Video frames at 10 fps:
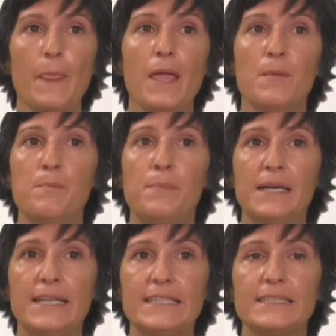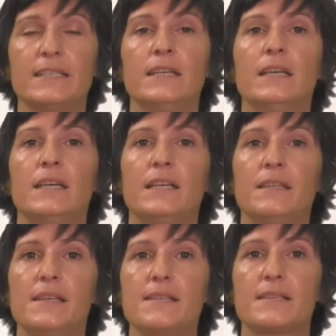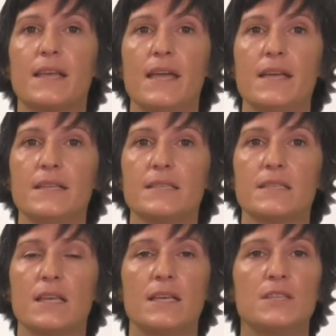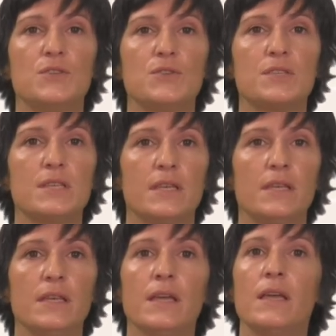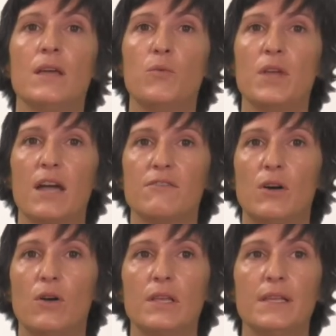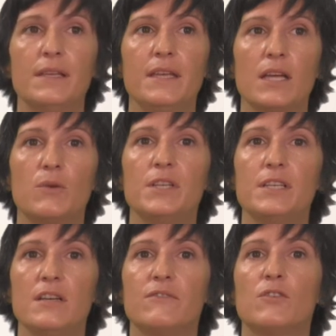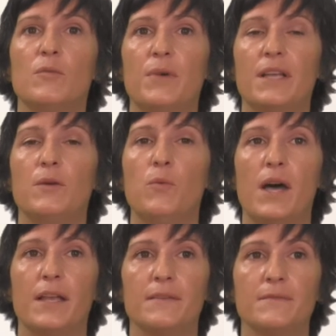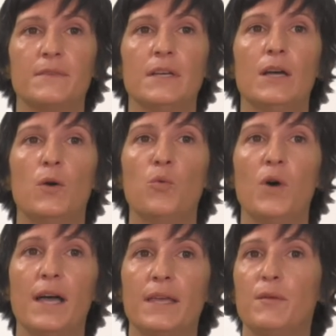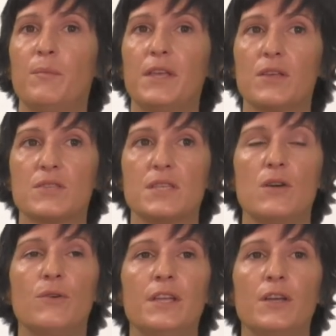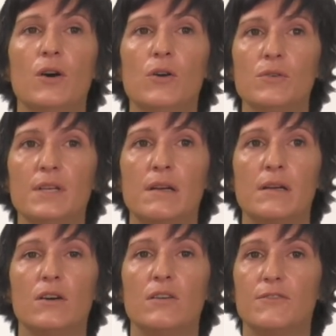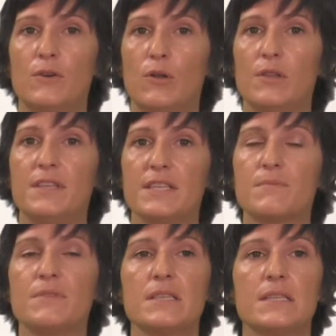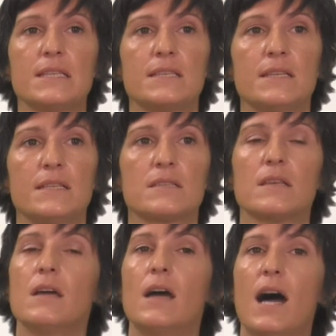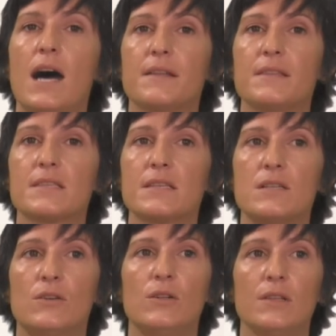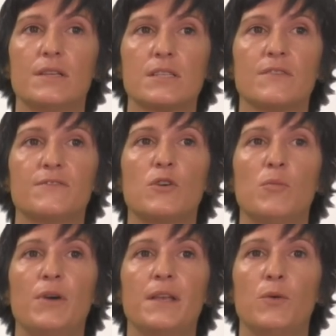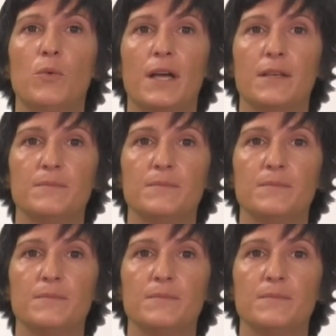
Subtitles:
But In this case, as you see, we have only the equity of company 1. Why? Because the only owner of all these businesses are the shareholders of company 1.